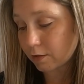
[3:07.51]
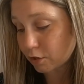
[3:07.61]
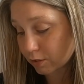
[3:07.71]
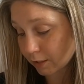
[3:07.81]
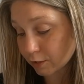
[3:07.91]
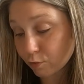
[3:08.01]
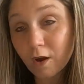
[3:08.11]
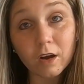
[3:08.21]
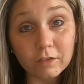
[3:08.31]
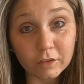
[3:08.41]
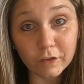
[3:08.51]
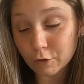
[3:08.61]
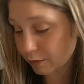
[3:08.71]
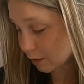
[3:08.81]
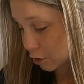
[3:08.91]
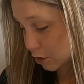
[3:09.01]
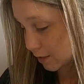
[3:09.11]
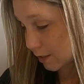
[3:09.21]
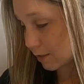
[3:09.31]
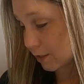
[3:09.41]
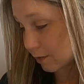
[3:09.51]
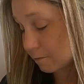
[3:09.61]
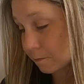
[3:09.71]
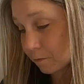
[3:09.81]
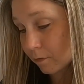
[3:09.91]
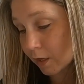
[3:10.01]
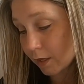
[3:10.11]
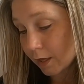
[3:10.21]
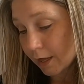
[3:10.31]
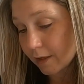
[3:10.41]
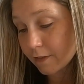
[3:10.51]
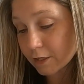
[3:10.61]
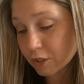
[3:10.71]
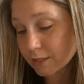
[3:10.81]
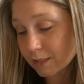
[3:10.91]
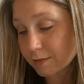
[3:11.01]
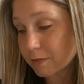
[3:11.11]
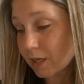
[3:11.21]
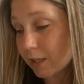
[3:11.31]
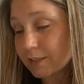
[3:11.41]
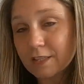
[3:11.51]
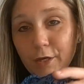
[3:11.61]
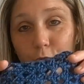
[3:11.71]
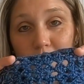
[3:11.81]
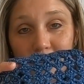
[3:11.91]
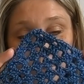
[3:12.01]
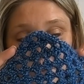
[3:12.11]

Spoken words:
She's got 12 of those that she sent in. And then she's got some solids that go with it.